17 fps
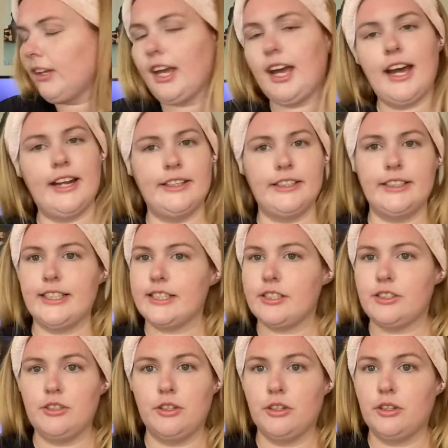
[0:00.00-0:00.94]
and
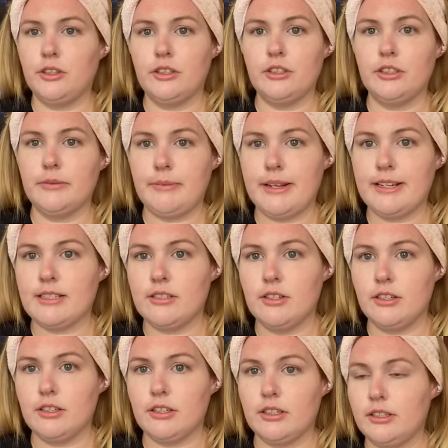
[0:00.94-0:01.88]
it's not the best
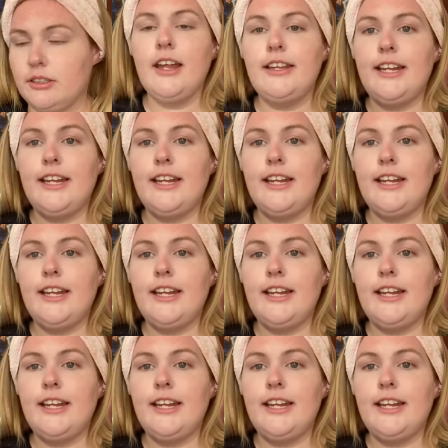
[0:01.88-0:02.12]
look.